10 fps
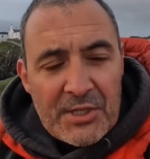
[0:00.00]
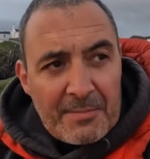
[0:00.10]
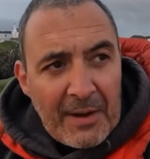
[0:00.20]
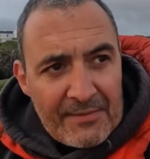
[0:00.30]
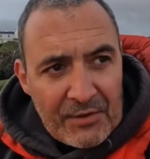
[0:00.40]

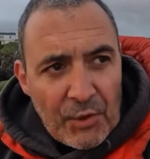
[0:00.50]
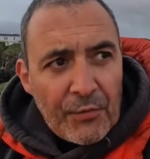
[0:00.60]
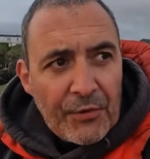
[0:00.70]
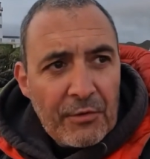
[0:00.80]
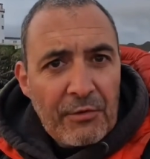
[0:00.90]
Might even go
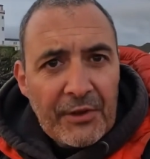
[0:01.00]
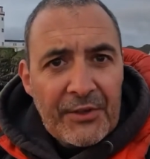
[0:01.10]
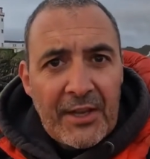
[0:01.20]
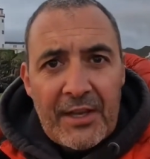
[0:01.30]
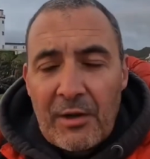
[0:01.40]
for a run
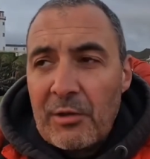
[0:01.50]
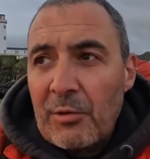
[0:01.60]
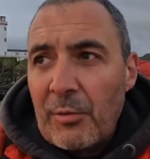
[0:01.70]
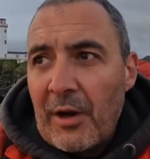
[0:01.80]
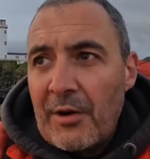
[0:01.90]
day, although
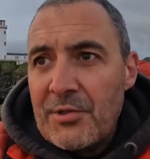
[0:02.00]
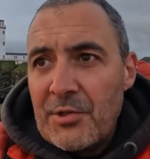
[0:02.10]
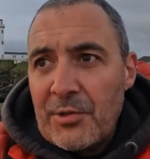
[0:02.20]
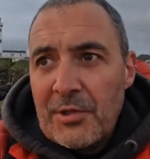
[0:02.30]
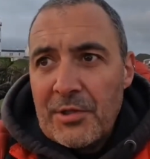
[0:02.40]
we are
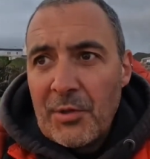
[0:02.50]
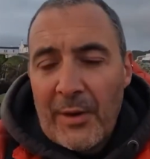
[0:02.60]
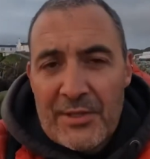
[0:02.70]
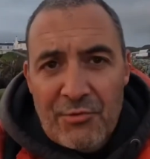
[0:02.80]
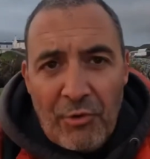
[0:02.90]
due
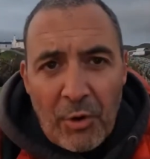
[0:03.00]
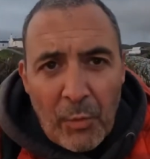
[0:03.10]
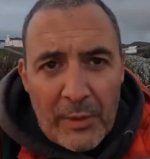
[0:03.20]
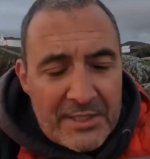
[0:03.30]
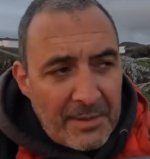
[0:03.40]
quite strong
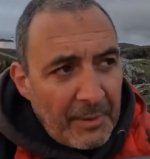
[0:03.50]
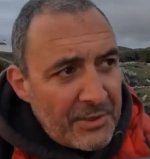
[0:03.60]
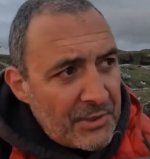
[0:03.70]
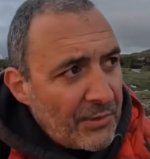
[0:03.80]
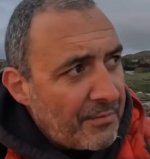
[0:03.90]
winds about
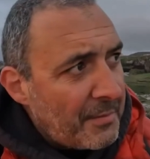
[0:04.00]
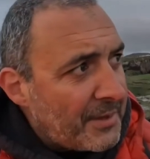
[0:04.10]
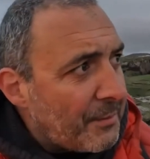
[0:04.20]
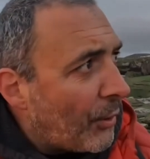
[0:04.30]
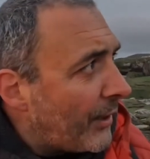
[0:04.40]
sort of
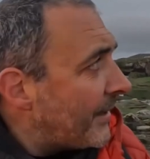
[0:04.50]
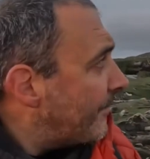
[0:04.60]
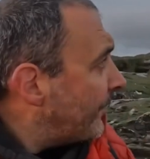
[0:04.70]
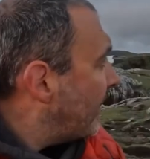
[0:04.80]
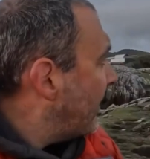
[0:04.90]
mid-morning.
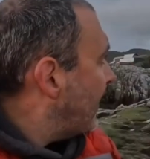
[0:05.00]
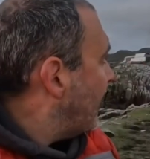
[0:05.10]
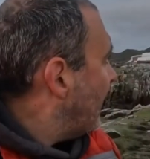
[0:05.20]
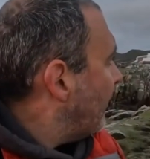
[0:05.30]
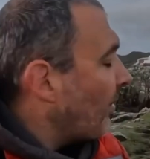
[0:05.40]

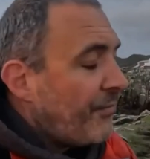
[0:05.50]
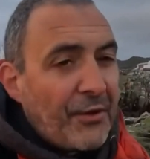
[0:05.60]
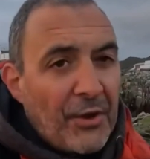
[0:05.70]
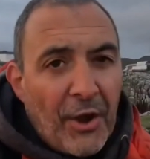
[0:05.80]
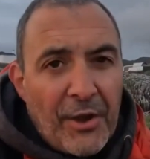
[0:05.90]
But for
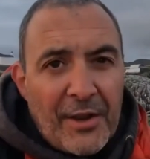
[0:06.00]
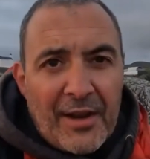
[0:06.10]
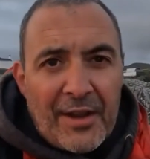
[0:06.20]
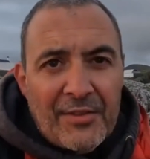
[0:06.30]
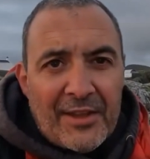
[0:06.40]
now, I
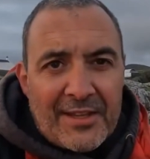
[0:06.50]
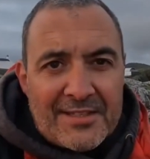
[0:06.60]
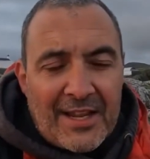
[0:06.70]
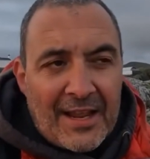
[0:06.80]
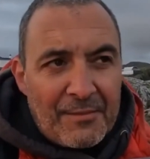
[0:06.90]
think it's
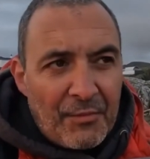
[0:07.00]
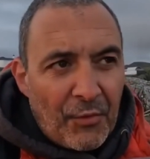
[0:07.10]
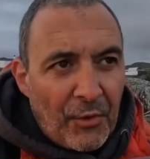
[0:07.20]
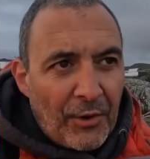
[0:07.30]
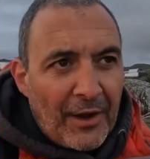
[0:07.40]
time
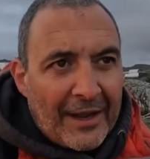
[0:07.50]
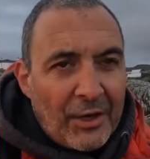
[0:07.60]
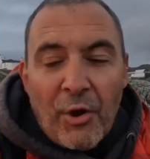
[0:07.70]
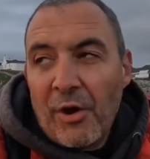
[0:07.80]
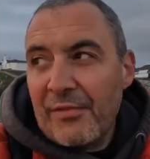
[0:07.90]
for a
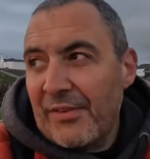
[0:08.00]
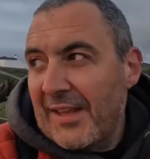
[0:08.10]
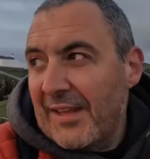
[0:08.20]
coffee.